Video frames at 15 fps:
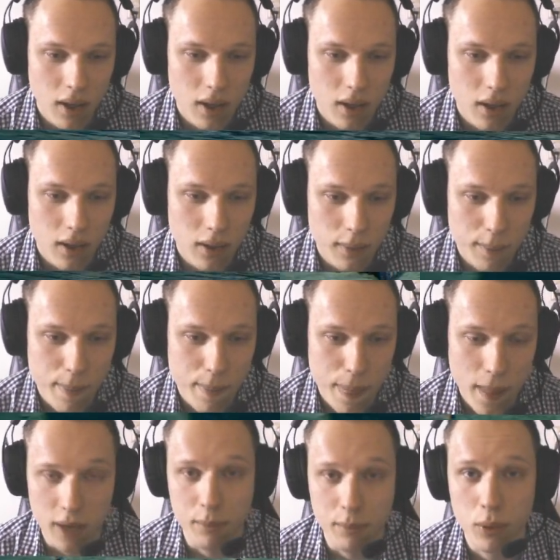Um,
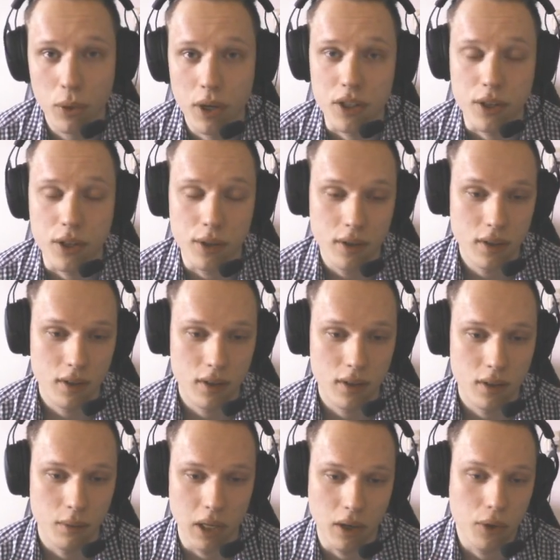yeah, the Bulldog is good.
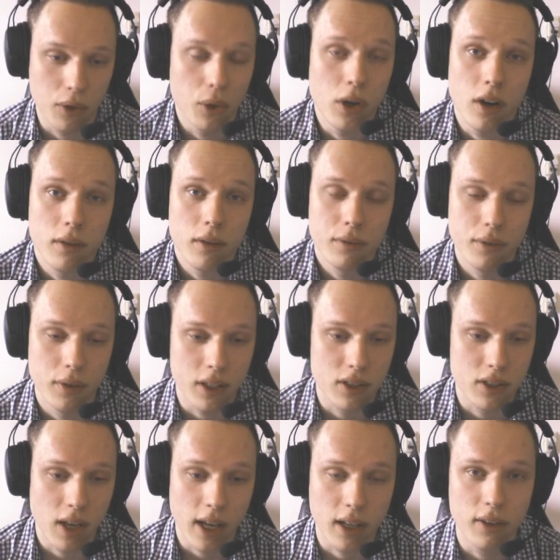Well, good enough. It's
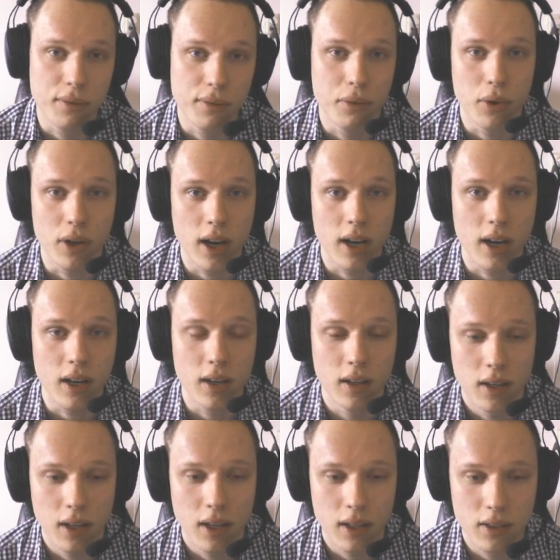like a T-49.
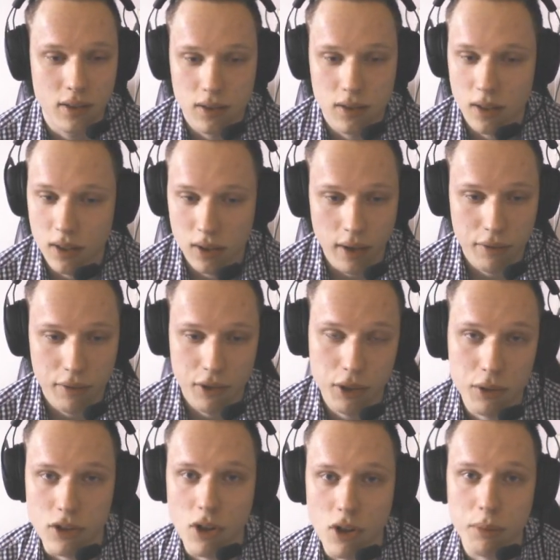you have to
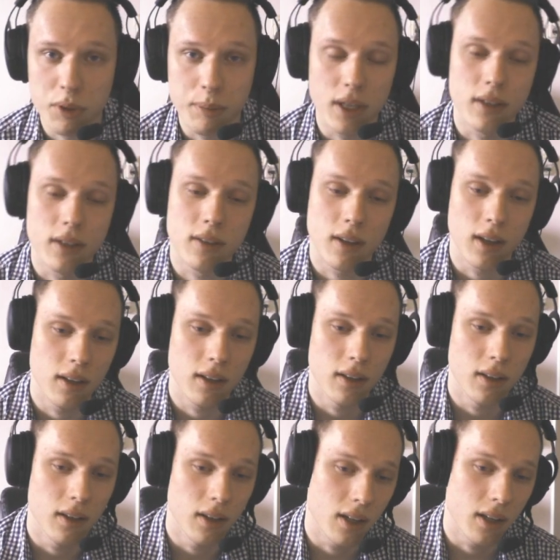use the top speed
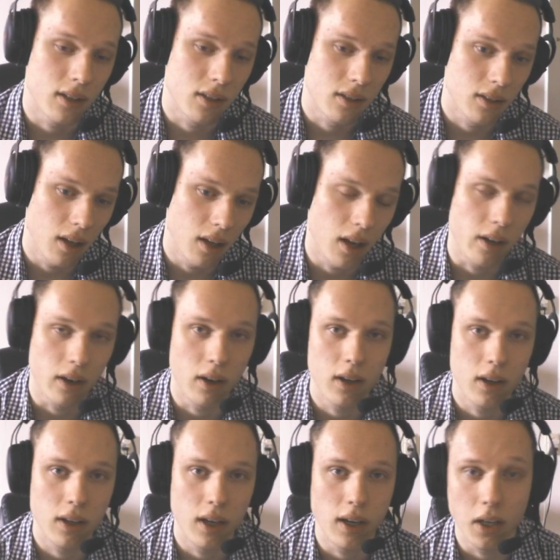and it's a lot harder
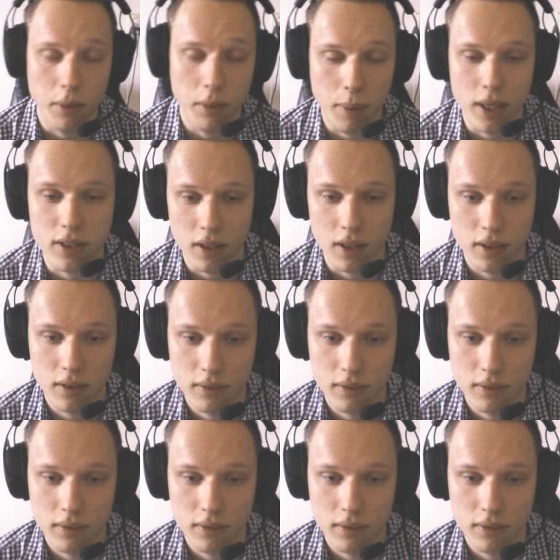than in the budget.